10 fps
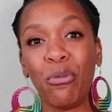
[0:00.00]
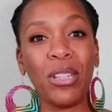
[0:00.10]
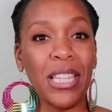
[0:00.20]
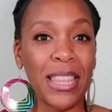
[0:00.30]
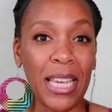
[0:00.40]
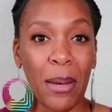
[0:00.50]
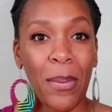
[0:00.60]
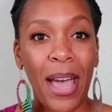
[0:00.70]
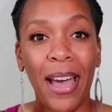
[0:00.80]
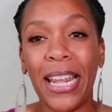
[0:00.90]
really think
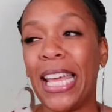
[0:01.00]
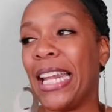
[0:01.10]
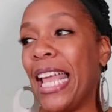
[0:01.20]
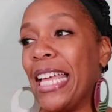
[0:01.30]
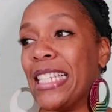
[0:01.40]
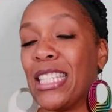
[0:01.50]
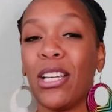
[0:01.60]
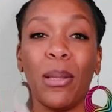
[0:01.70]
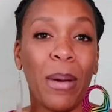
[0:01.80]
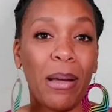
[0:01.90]
about it
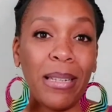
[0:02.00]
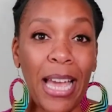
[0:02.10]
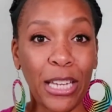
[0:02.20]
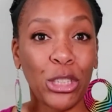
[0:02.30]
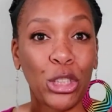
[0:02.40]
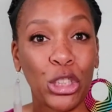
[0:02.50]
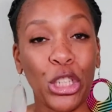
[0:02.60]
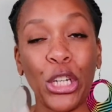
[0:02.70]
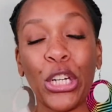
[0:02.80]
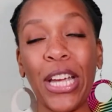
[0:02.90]
until about last
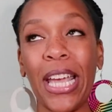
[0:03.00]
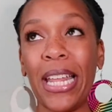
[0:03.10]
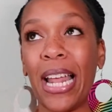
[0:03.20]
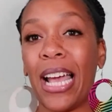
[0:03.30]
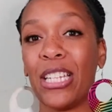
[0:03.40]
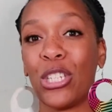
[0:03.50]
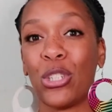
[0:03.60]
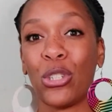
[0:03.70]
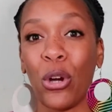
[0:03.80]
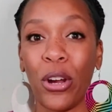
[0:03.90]
year, and I
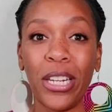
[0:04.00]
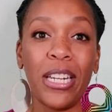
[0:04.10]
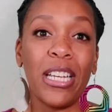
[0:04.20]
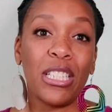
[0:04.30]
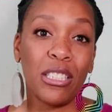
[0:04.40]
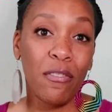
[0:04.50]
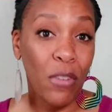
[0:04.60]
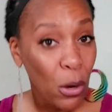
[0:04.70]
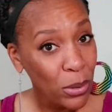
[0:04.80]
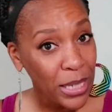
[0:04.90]
started
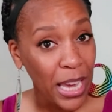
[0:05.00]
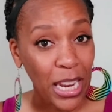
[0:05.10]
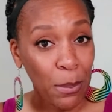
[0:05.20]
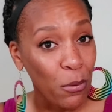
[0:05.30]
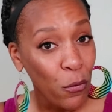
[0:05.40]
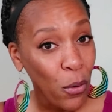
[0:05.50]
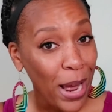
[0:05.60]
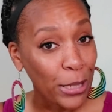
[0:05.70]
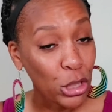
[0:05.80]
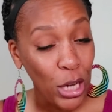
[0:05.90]
exfoliating before
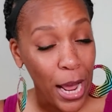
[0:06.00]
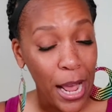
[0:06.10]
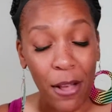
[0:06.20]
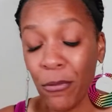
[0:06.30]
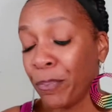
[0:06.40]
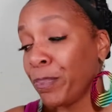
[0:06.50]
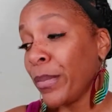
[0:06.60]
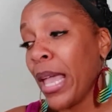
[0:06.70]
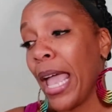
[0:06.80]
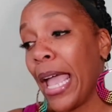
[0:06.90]
I shave.
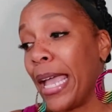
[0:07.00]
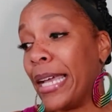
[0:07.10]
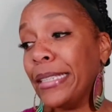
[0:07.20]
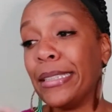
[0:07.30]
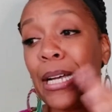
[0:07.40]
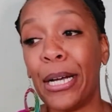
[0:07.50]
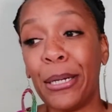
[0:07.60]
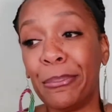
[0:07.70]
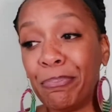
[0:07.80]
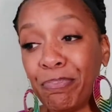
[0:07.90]
And
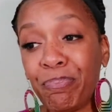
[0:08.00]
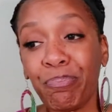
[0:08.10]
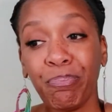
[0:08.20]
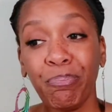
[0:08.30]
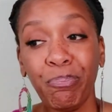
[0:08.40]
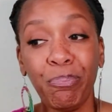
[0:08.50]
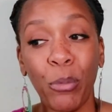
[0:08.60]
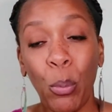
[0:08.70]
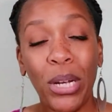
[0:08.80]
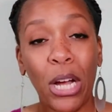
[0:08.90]

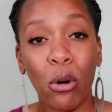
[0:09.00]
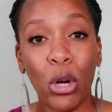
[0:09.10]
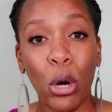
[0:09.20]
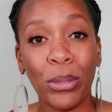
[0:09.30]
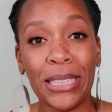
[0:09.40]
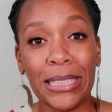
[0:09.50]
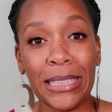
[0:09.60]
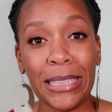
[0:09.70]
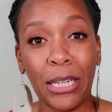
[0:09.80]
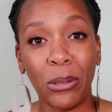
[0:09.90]
we're not going to go into
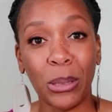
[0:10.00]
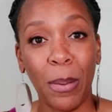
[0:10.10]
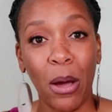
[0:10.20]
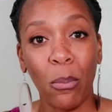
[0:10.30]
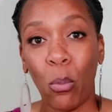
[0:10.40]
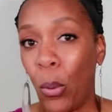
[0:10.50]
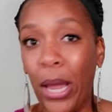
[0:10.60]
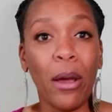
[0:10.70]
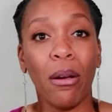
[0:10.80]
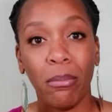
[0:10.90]
details about
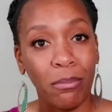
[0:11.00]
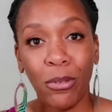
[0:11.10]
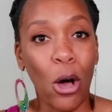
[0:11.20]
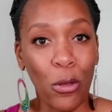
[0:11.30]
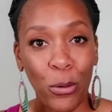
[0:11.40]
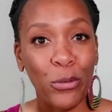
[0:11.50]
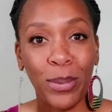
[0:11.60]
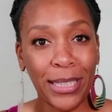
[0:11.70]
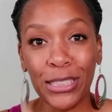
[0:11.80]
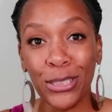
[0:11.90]
where all those
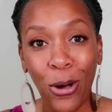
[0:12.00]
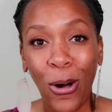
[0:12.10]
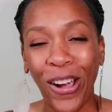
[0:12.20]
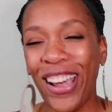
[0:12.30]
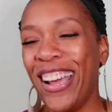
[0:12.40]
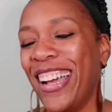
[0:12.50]
places are.